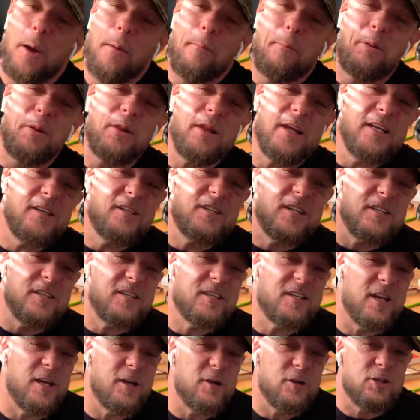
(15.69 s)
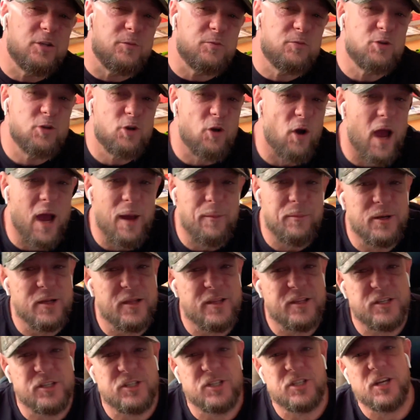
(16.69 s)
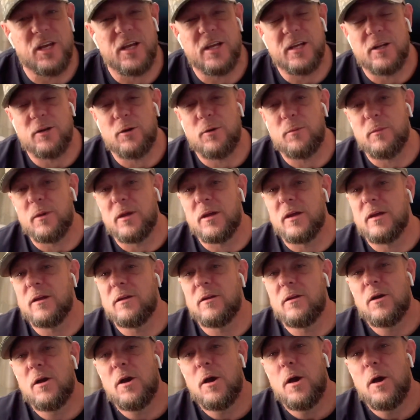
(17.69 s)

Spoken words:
Please consider subscribing to this channel, man.